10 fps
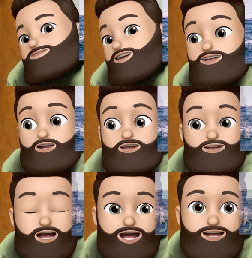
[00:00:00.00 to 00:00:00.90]
There are
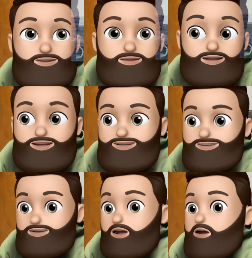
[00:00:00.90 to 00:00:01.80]
days where there's
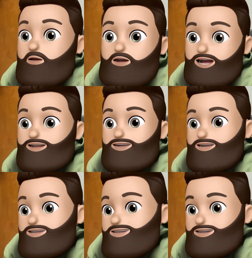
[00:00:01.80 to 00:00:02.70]
no wind
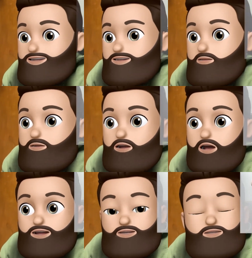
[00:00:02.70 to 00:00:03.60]
and we're
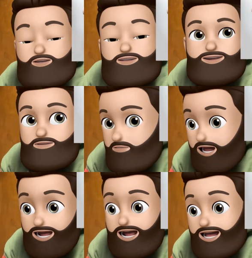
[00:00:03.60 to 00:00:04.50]
all driven
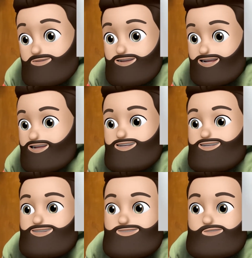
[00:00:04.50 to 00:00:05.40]
mad
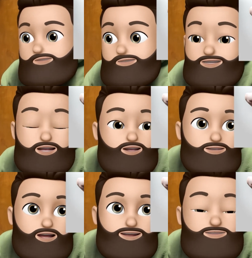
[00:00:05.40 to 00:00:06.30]
because we're stuck
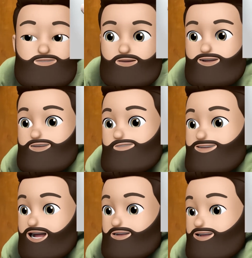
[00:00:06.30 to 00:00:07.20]
adrift
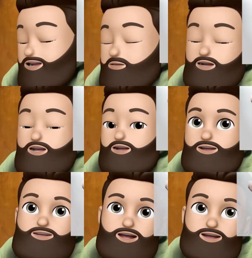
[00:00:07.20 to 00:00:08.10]
without any wind in our
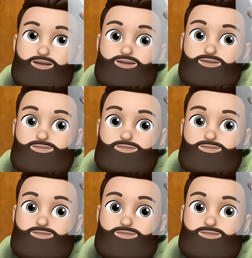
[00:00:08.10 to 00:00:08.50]
sails.